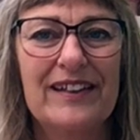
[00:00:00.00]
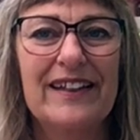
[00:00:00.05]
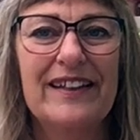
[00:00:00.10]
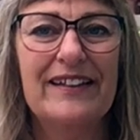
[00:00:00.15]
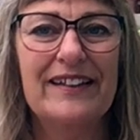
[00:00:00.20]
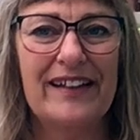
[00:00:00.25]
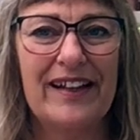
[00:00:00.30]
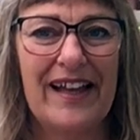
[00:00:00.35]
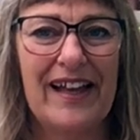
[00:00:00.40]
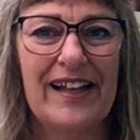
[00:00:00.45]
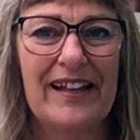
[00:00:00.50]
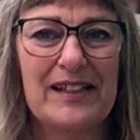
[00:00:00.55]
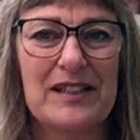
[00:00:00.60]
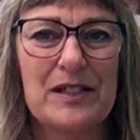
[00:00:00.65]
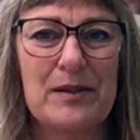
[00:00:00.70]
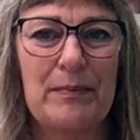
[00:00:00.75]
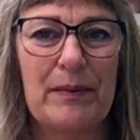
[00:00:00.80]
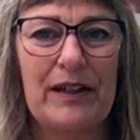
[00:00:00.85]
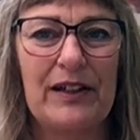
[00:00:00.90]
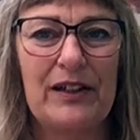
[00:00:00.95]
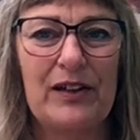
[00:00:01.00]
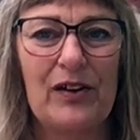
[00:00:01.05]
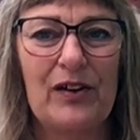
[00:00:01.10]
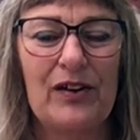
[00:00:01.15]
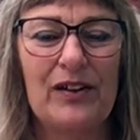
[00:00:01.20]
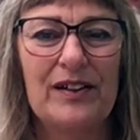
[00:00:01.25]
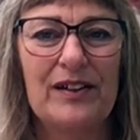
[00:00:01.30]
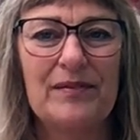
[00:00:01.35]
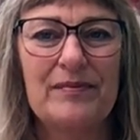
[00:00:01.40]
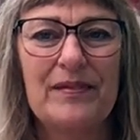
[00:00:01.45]
in the hand-spun
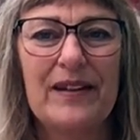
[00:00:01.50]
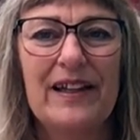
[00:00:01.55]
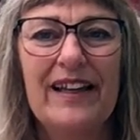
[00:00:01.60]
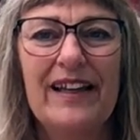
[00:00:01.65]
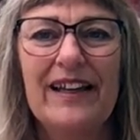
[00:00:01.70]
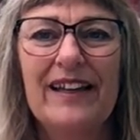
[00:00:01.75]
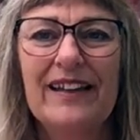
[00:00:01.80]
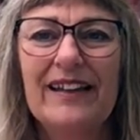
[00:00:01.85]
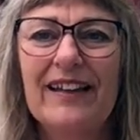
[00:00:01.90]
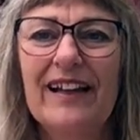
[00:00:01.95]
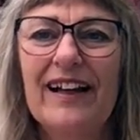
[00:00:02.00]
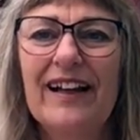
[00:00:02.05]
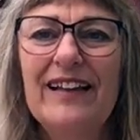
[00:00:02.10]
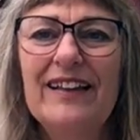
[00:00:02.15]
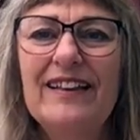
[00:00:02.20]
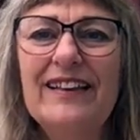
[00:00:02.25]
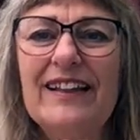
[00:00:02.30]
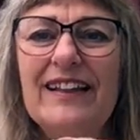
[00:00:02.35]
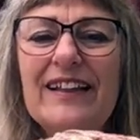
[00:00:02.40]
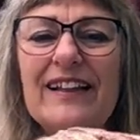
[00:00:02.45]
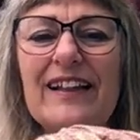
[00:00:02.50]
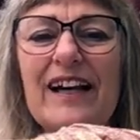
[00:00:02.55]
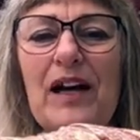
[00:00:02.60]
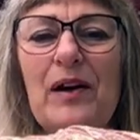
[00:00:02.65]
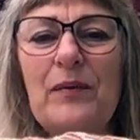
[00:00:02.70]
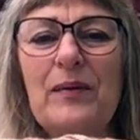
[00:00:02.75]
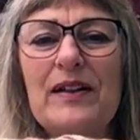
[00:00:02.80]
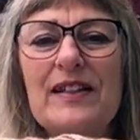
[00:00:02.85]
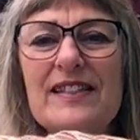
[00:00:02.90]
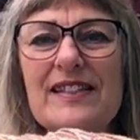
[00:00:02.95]
yarn. I think I
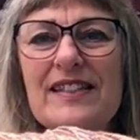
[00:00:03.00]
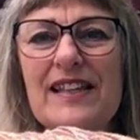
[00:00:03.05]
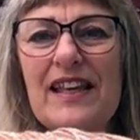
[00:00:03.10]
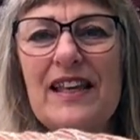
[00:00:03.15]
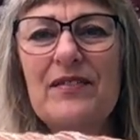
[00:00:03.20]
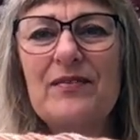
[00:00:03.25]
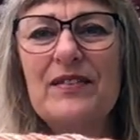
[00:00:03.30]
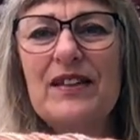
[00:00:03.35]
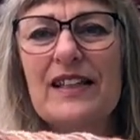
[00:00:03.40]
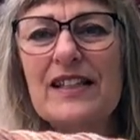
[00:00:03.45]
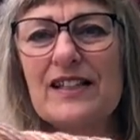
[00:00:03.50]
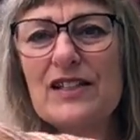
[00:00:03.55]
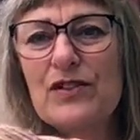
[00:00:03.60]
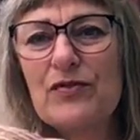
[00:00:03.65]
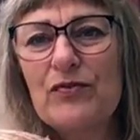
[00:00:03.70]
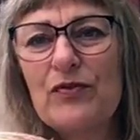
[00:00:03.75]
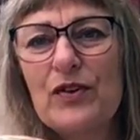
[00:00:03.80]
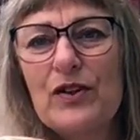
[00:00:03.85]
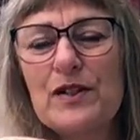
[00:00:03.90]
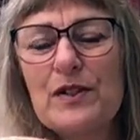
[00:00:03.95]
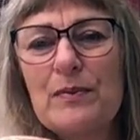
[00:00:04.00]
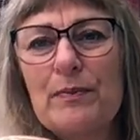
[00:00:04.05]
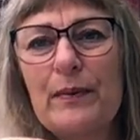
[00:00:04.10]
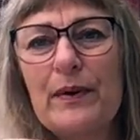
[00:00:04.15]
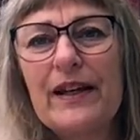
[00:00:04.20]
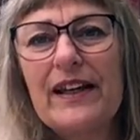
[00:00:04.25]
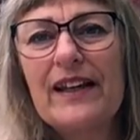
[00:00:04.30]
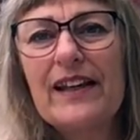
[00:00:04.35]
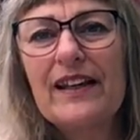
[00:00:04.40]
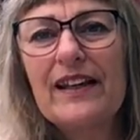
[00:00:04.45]
will save this for
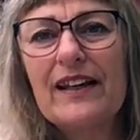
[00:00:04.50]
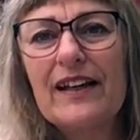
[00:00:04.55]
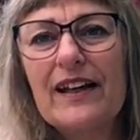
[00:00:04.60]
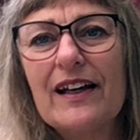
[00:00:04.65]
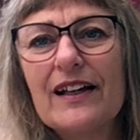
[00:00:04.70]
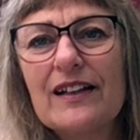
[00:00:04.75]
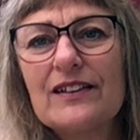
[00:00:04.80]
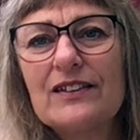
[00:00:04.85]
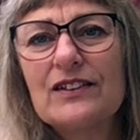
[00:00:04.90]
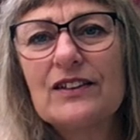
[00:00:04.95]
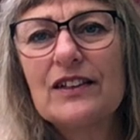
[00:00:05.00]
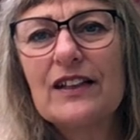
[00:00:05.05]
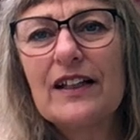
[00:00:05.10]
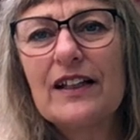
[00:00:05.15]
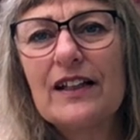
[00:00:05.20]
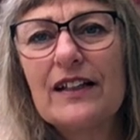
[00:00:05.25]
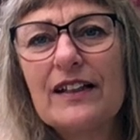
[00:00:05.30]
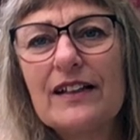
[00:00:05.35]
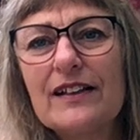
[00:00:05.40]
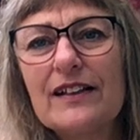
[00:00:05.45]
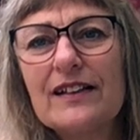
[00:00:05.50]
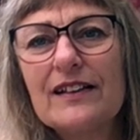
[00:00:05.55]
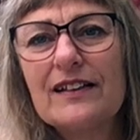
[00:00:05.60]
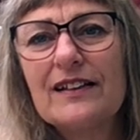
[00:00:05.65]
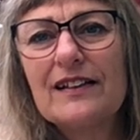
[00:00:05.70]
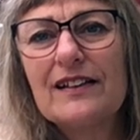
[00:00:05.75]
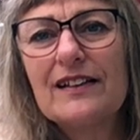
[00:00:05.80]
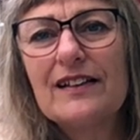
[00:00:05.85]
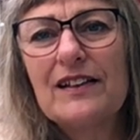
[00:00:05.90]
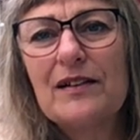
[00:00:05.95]
spring actually,
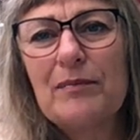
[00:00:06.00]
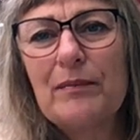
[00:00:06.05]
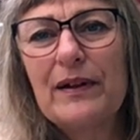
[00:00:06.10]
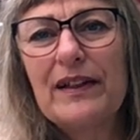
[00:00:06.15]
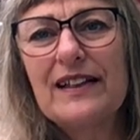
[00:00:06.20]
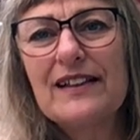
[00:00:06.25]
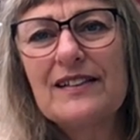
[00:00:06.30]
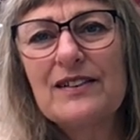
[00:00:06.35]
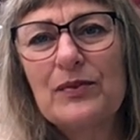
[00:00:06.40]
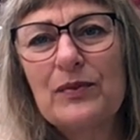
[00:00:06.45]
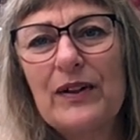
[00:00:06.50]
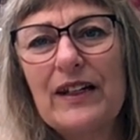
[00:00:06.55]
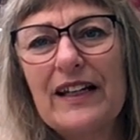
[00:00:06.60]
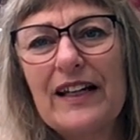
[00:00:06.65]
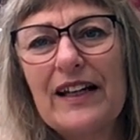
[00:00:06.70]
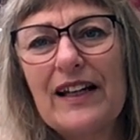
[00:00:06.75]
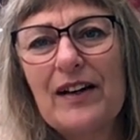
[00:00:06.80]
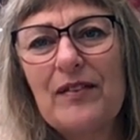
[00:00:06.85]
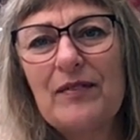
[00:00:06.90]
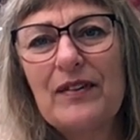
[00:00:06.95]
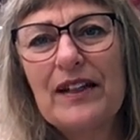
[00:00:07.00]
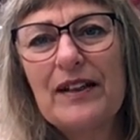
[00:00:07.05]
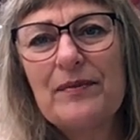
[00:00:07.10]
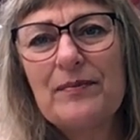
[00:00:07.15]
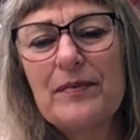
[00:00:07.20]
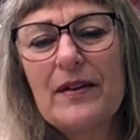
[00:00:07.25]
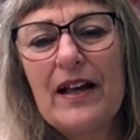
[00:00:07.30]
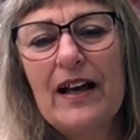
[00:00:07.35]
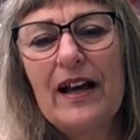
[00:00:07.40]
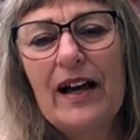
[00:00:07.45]
but it's really lovely.
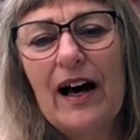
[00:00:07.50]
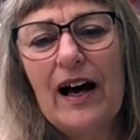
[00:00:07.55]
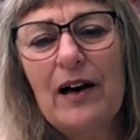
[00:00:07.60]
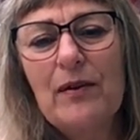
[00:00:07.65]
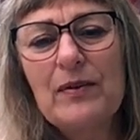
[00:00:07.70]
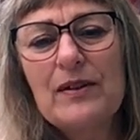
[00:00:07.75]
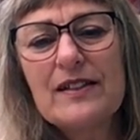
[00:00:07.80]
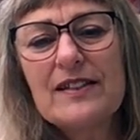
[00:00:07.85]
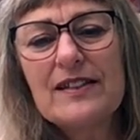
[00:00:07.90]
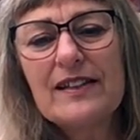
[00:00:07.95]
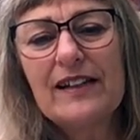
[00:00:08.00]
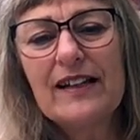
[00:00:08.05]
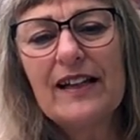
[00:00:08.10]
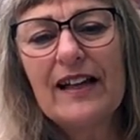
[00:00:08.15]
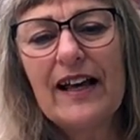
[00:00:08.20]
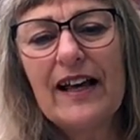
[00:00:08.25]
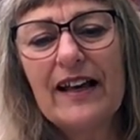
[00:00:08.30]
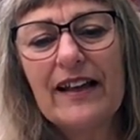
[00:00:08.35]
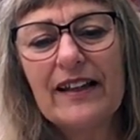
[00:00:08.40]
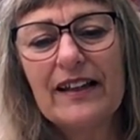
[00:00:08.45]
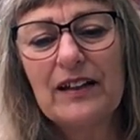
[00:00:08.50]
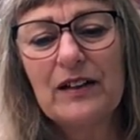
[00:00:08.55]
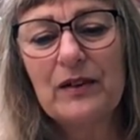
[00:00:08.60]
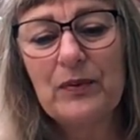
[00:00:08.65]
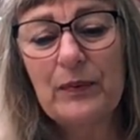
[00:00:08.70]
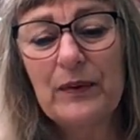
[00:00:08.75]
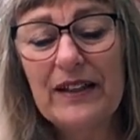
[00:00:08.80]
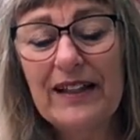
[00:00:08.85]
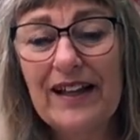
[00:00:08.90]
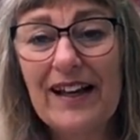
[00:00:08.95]
I will still hang it.
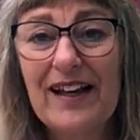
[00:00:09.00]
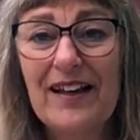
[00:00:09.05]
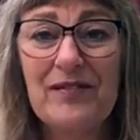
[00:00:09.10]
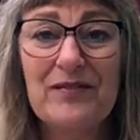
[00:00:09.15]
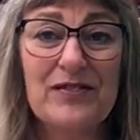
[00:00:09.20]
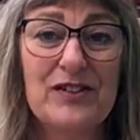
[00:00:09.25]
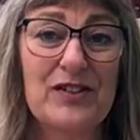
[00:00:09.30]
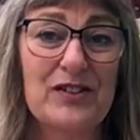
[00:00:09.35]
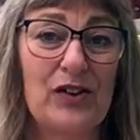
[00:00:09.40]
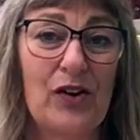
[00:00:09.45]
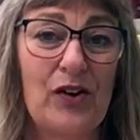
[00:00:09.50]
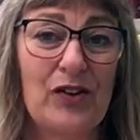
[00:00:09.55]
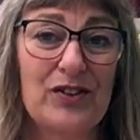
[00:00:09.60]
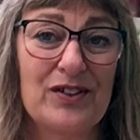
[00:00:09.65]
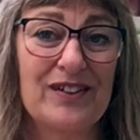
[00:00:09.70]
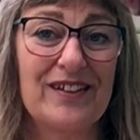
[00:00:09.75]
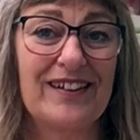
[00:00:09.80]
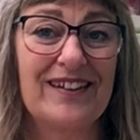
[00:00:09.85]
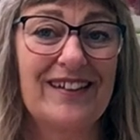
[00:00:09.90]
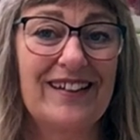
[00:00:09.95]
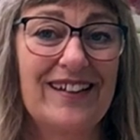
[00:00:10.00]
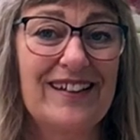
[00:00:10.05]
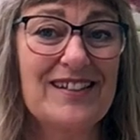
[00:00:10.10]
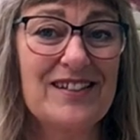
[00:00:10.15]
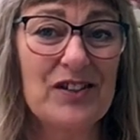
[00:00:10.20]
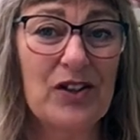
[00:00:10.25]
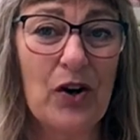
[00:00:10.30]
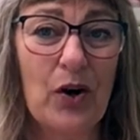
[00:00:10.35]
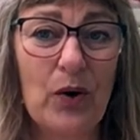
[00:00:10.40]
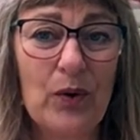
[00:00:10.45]
We have started,
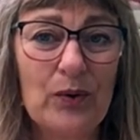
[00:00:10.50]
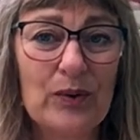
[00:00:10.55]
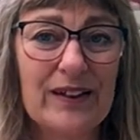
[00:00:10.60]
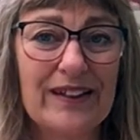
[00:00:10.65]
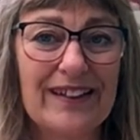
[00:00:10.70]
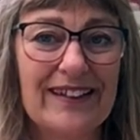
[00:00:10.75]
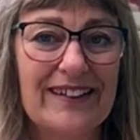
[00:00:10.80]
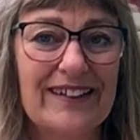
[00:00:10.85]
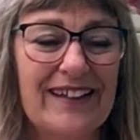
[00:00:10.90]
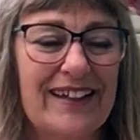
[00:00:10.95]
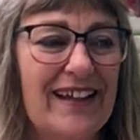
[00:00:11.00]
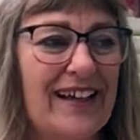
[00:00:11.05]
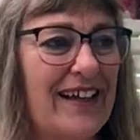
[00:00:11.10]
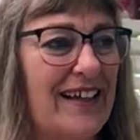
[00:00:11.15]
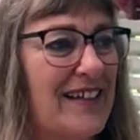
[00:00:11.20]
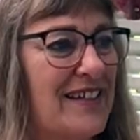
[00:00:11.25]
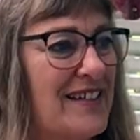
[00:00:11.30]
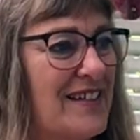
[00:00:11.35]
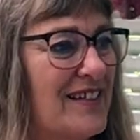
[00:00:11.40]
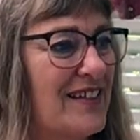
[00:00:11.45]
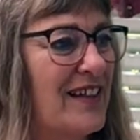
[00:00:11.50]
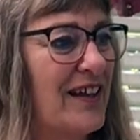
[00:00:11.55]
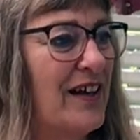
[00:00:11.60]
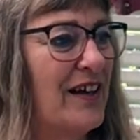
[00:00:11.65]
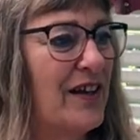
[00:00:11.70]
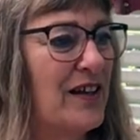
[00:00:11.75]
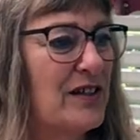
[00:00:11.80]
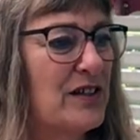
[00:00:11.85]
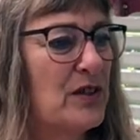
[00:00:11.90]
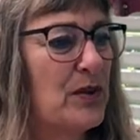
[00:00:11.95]
it's cold in the nights,
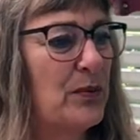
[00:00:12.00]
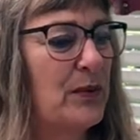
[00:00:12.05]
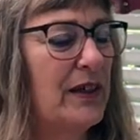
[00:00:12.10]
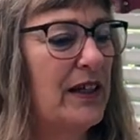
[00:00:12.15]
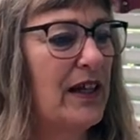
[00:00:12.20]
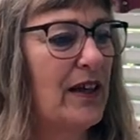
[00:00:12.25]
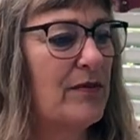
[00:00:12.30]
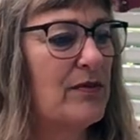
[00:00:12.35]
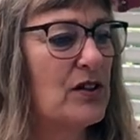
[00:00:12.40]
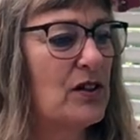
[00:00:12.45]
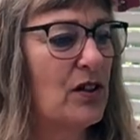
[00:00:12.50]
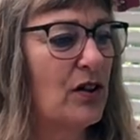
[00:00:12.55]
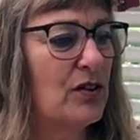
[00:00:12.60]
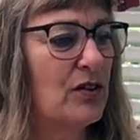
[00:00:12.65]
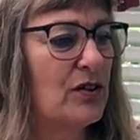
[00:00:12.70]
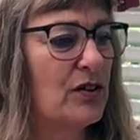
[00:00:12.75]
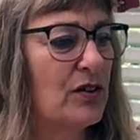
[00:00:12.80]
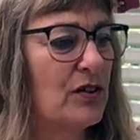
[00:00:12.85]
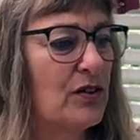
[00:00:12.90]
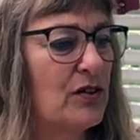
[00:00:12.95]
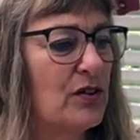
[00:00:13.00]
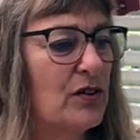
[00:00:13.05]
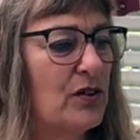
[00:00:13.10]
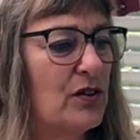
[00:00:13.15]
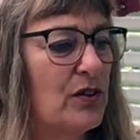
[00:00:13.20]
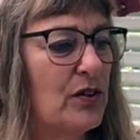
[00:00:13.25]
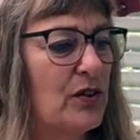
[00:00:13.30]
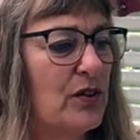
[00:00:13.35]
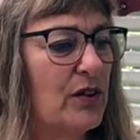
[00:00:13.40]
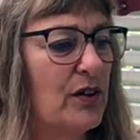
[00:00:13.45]
so we have started
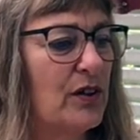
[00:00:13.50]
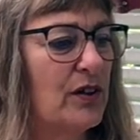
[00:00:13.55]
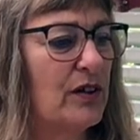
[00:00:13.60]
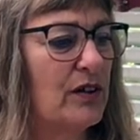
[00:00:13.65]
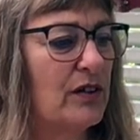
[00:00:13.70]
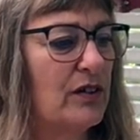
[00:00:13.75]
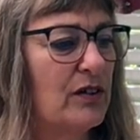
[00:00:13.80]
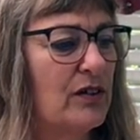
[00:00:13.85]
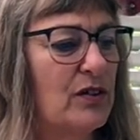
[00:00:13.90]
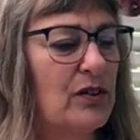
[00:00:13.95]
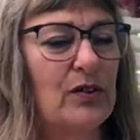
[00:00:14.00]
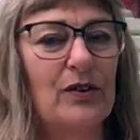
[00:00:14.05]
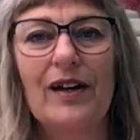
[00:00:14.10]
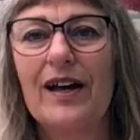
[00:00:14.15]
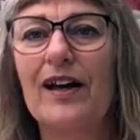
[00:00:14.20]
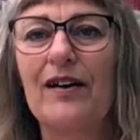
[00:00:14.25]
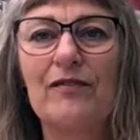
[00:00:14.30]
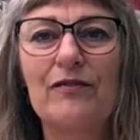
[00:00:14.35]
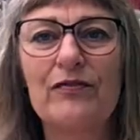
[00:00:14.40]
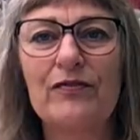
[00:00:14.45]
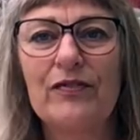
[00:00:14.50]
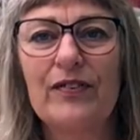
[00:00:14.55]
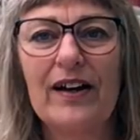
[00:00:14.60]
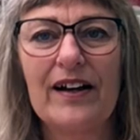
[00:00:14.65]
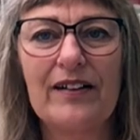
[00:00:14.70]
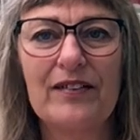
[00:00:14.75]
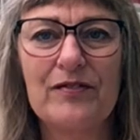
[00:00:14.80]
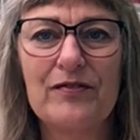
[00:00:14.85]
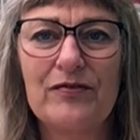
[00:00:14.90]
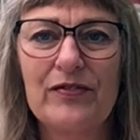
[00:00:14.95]
to have
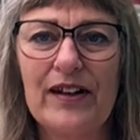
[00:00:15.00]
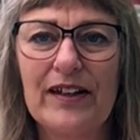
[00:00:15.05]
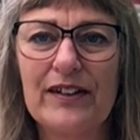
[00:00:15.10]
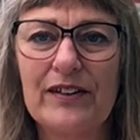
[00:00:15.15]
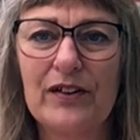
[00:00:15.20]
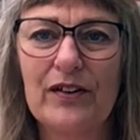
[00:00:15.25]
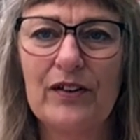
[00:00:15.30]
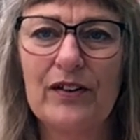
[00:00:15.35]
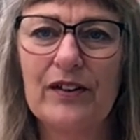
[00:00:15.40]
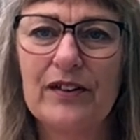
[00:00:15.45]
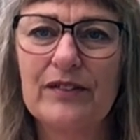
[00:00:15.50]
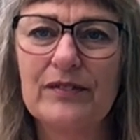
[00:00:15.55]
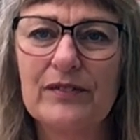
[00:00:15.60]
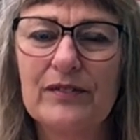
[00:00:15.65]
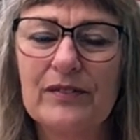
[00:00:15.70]
fire